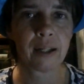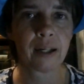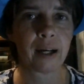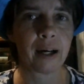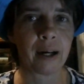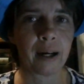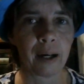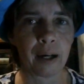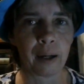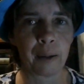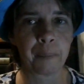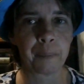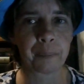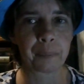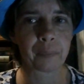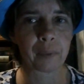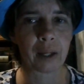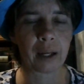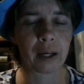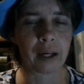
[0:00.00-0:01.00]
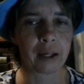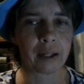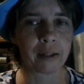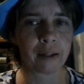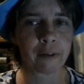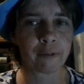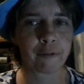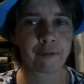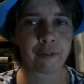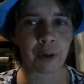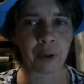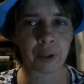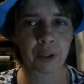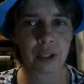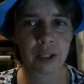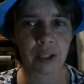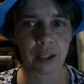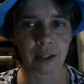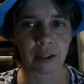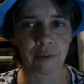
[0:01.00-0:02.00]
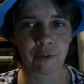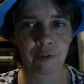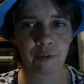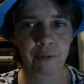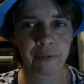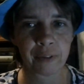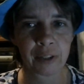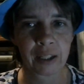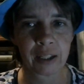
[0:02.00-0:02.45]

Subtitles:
And folks that have